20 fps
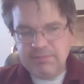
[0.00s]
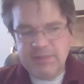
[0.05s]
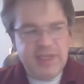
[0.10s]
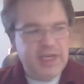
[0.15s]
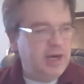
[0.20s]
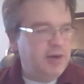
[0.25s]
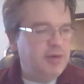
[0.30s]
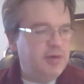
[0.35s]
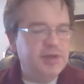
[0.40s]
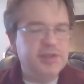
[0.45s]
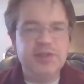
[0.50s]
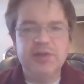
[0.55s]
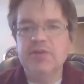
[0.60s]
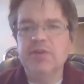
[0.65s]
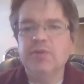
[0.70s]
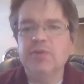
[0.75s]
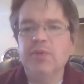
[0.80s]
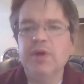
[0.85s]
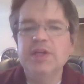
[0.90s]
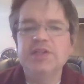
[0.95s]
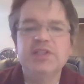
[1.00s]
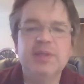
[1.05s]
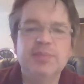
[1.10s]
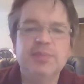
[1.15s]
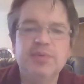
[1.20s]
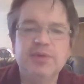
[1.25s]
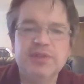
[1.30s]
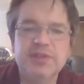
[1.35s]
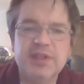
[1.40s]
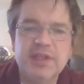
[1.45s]
character and the way she
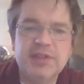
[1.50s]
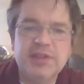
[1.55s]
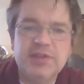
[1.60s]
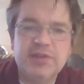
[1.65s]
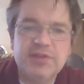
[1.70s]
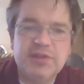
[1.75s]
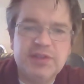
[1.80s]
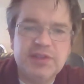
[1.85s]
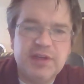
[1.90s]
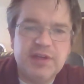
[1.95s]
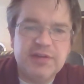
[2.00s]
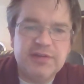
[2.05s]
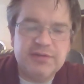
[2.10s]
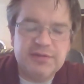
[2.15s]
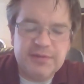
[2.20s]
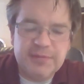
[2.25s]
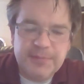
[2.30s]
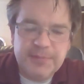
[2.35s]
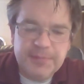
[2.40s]
presents her stuff.